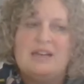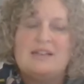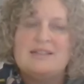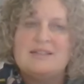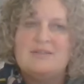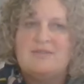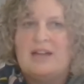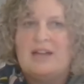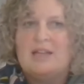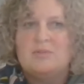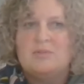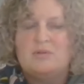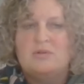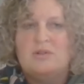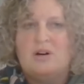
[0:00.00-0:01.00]
it is
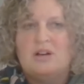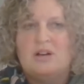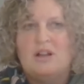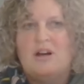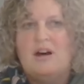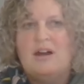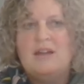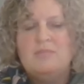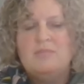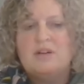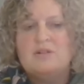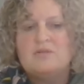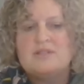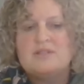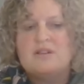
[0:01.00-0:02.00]
available online, but
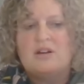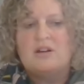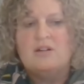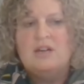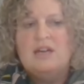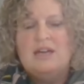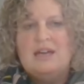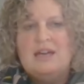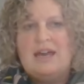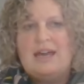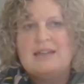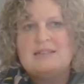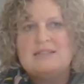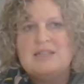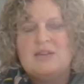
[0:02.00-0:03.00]
also
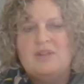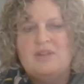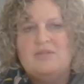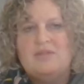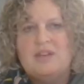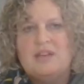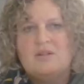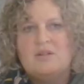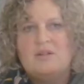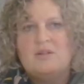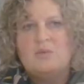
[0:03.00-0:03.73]
at DVVic,